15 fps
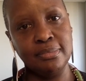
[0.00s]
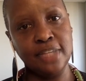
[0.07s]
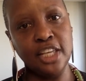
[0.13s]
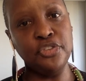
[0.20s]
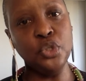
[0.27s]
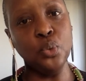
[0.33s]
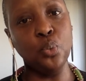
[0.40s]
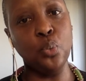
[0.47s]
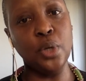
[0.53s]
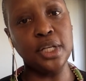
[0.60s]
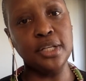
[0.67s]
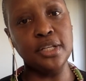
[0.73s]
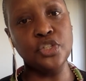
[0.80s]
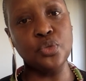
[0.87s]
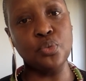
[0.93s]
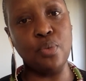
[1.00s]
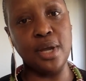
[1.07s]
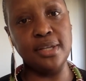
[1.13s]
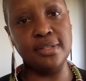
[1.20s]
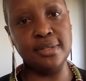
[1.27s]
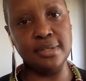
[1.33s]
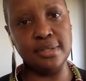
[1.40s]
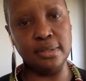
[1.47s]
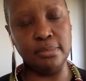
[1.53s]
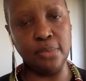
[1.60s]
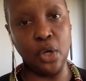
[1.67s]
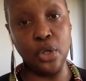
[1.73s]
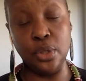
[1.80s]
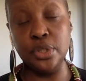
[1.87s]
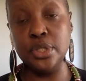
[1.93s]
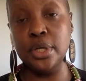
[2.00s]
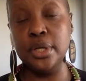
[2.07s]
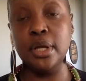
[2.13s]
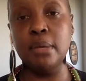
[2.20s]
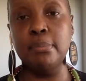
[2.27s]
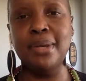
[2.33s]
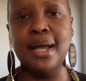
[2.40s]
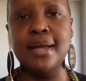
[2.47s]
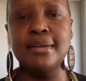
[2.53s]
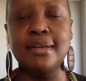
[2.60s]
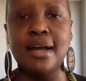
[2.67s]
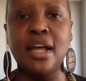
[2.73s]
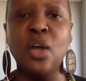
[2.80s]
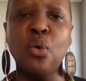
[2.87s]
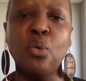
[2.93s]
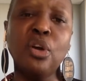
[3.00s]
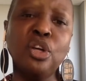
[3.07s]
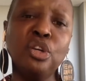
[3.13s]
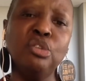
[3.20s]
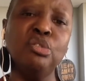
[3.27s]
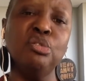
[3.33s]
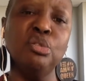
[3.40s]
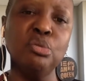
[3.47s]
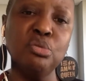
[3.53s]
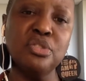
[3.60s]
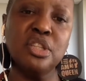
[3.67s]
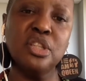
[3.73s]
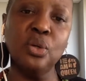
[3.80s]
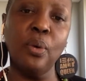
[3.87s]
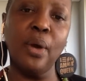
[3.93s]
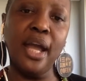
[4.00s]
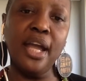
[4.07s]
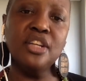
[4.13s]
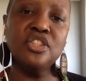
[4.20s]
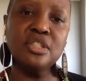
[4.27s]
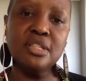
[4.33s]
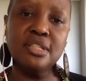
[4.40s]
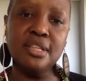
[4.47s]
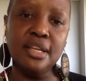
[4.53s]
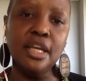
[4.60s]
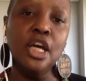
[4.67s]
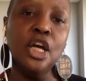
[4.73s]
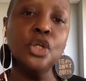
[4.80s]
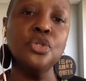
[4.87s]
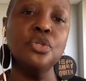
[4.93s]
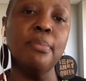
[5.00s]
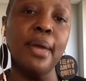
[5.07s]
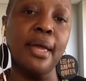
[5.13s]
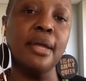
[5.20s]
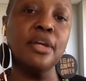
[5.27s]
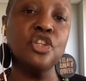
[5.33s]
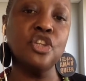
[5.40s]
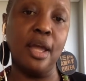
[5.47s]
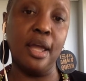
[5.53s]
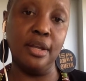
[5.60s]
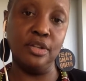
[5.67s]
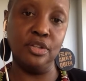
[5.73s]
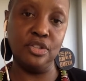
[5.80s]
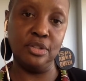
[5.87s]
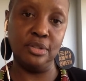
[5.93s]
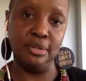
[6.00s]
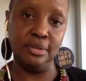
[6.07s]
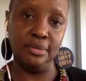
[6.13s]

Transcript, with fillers: if you witness racism? Are you turning a blind eye or are you using your agency to make a change?